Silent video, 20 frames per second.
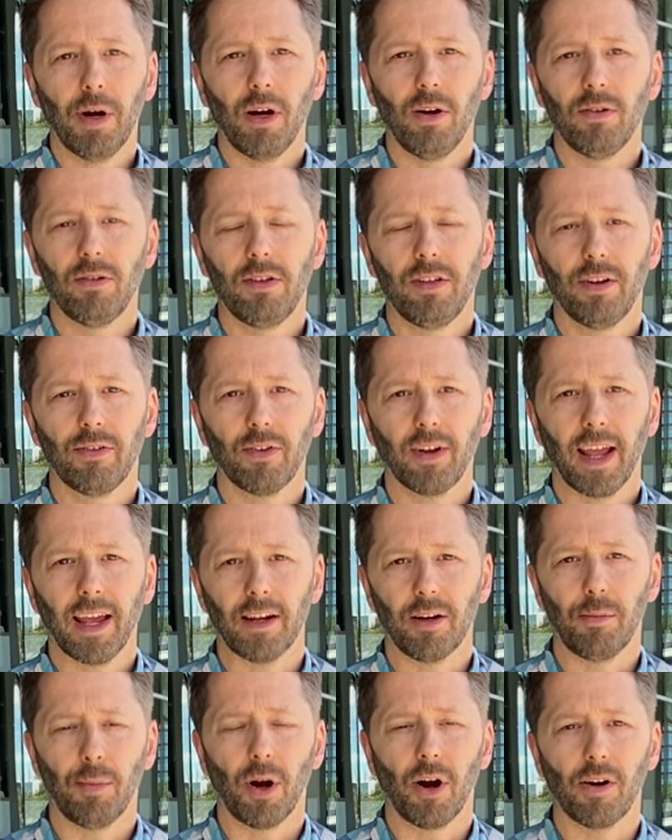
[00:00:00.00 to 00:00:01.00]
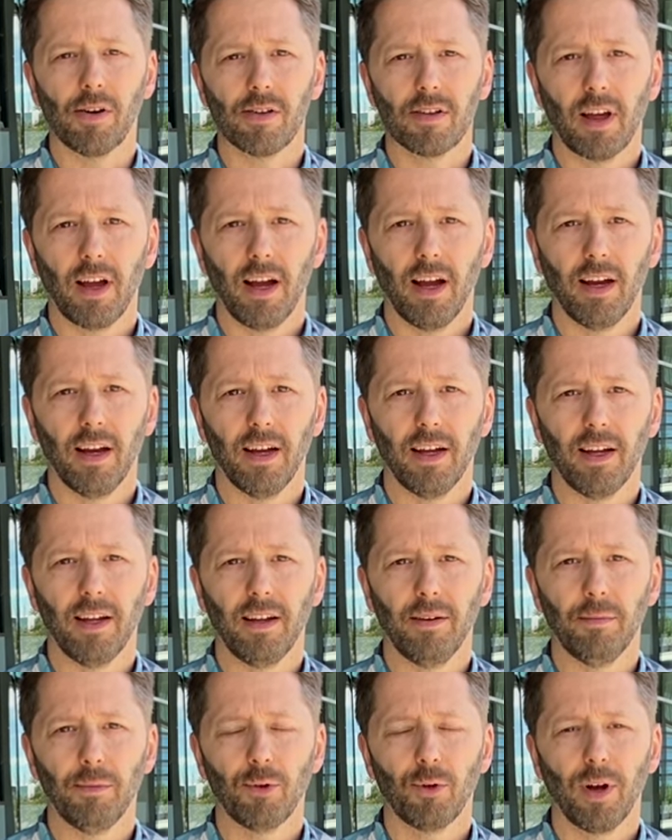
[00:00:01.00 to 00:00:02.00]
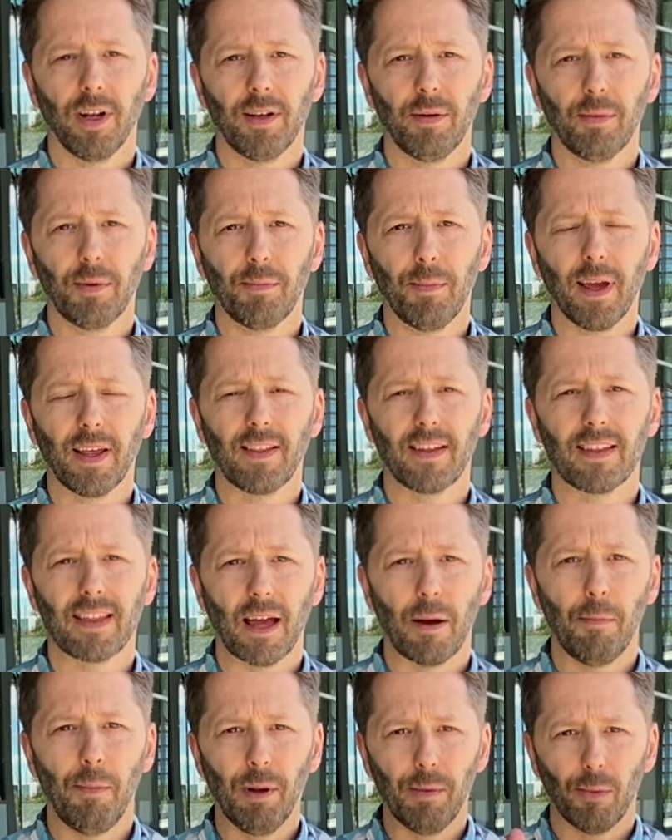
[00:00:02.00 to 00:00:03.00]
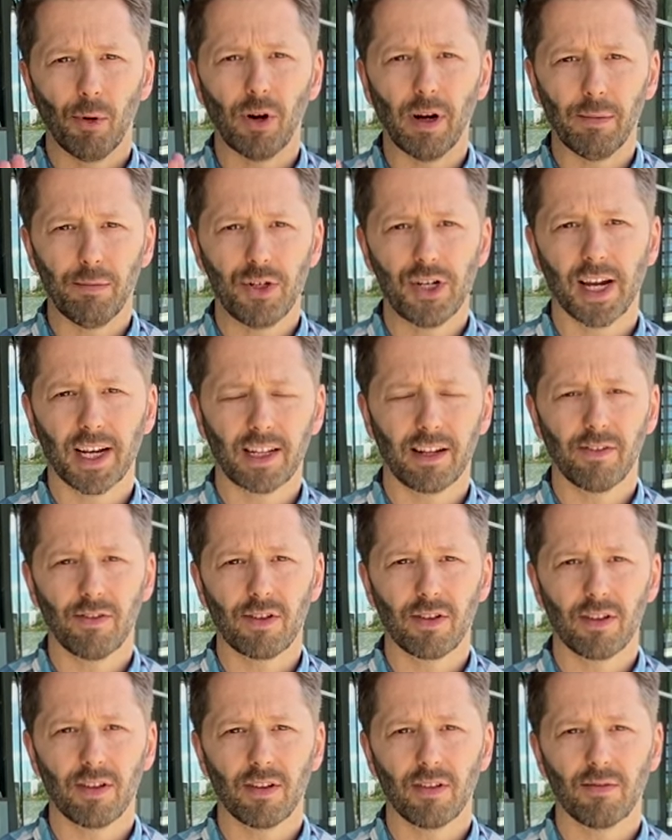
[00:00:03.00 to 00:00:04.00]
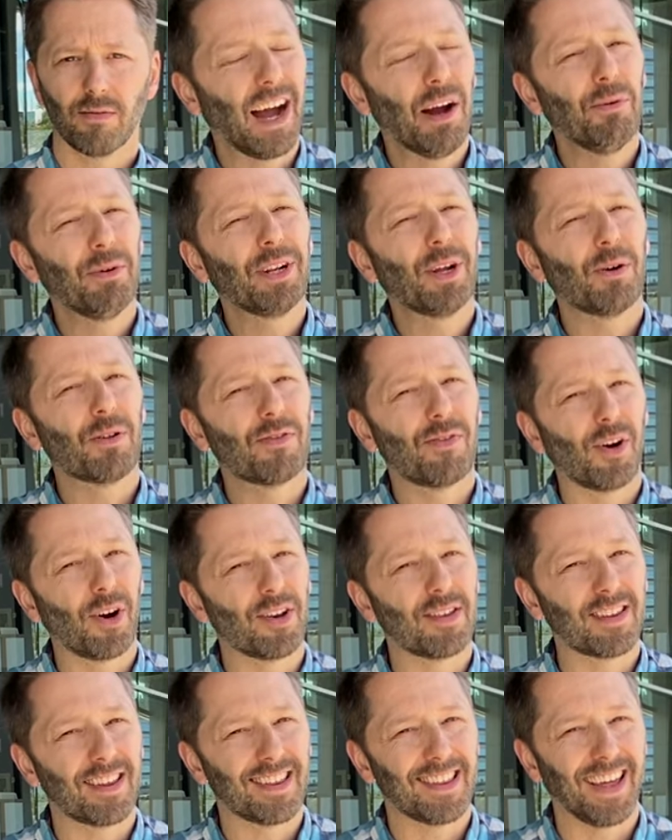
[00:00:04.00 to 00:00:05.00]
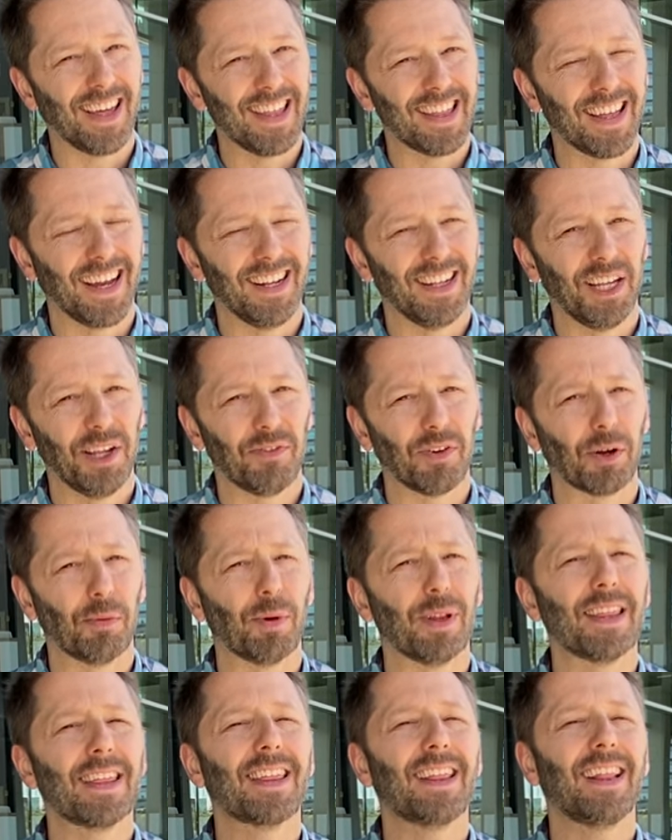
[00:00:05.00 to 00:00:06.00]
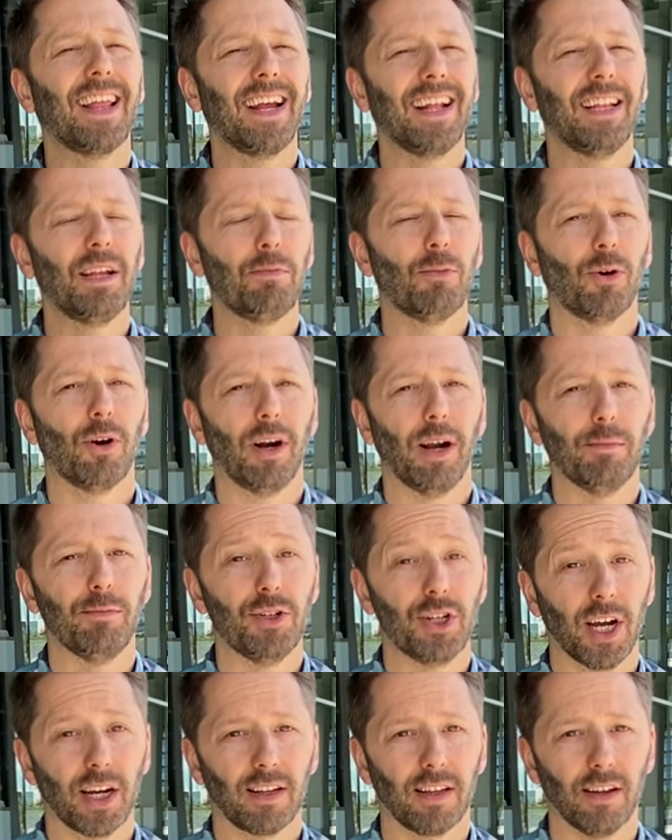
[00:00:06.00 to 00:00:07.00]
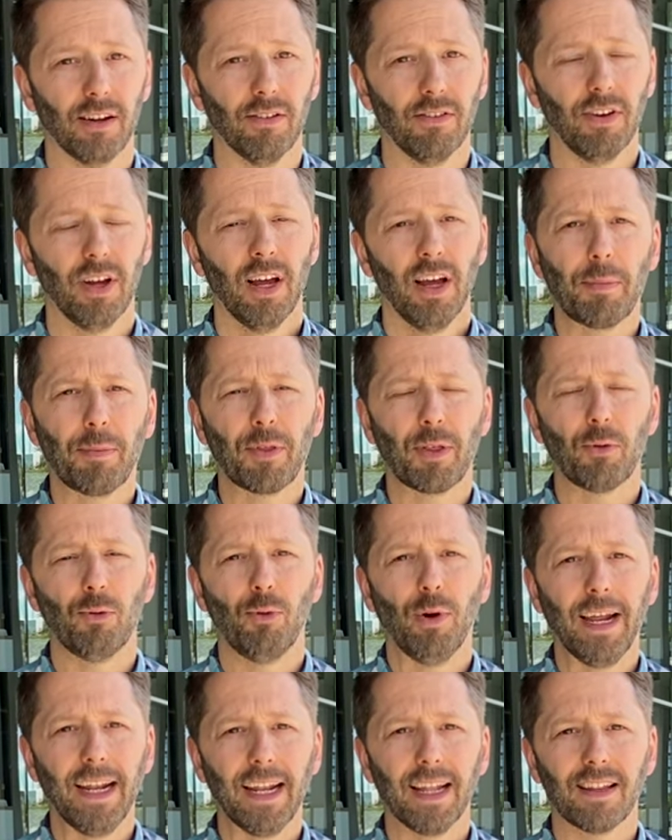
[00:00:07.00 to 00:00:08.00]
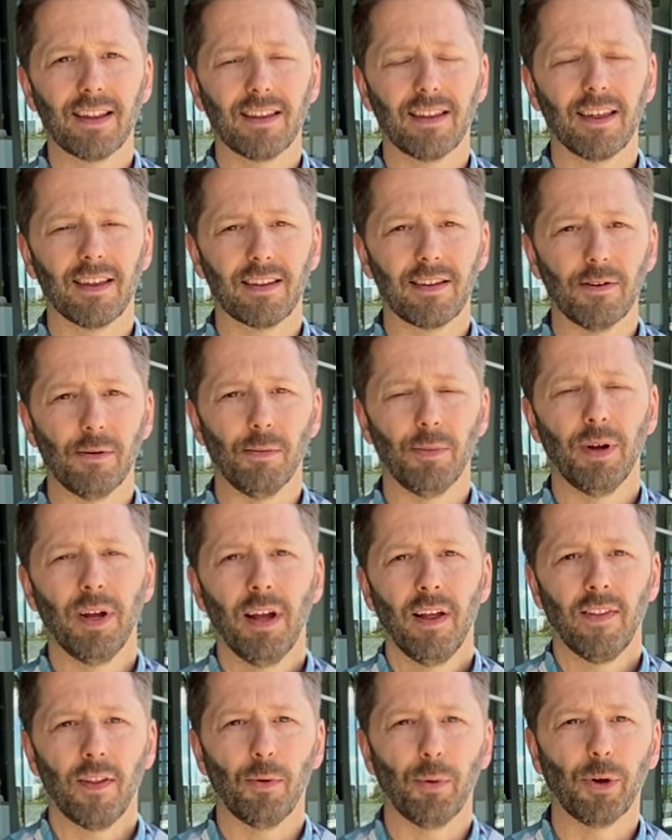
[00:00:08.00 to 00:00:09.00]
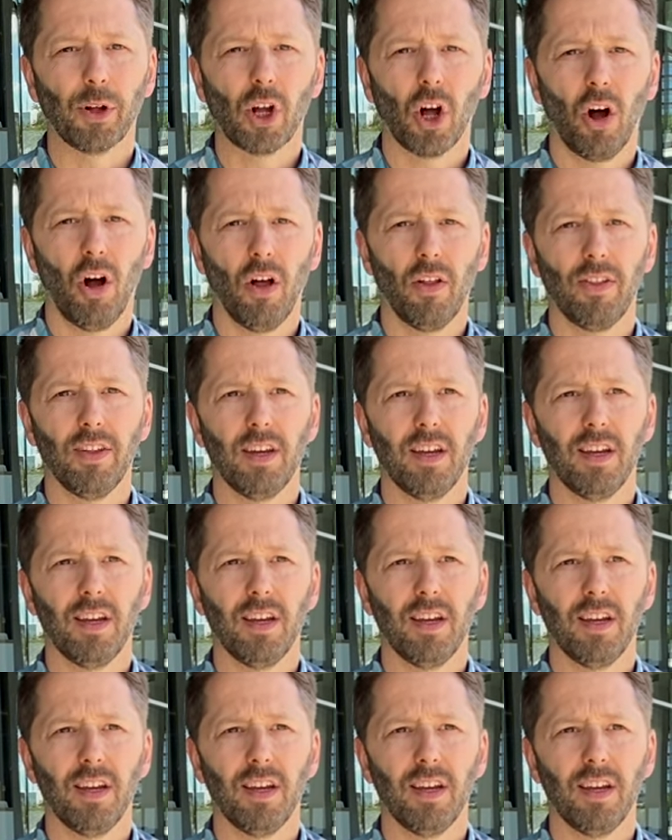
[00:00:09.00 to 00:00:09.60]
about different handlebars, I'm trying to make this a bit more objective. I wouldn't go as far as to say scientific, but slightly more objective. Come up with a rating system that we'll call